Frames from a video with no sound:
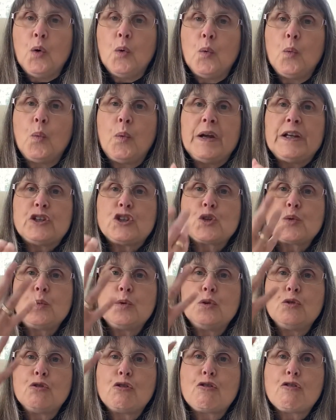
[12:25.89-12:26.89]
Which
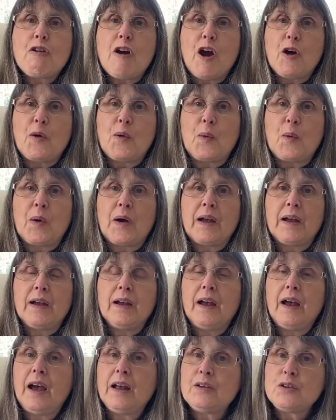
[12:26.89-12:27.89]
will grow
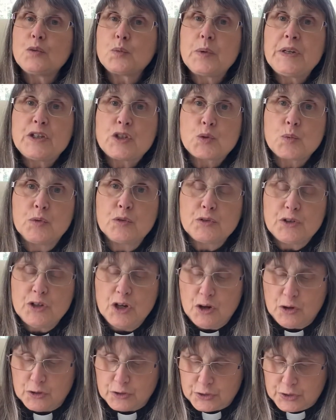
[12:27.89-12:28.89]
and which will
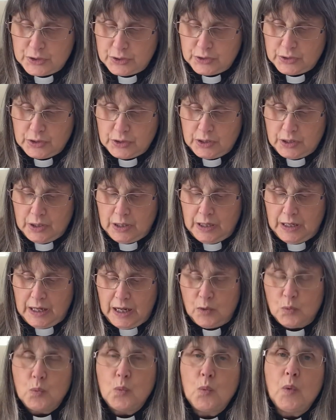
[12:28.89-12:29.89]
not?
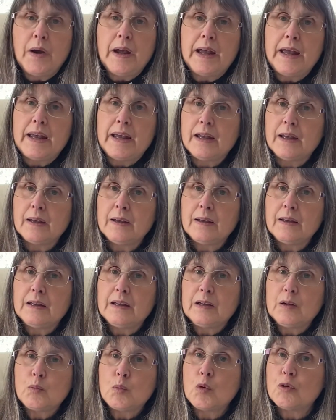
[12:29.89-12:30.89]
And where
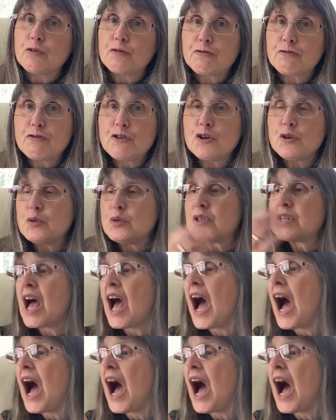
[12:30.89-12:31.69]
will fruit